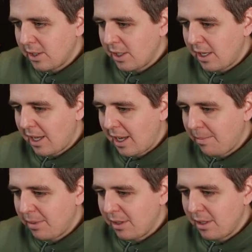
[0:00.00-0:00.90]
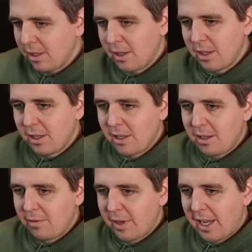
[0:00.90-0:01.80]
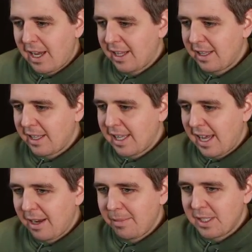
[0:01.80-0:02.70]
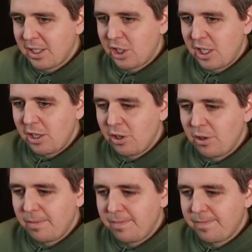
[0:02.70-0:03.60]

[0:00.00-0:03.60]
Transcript: gonna happen. If I add the tag message here,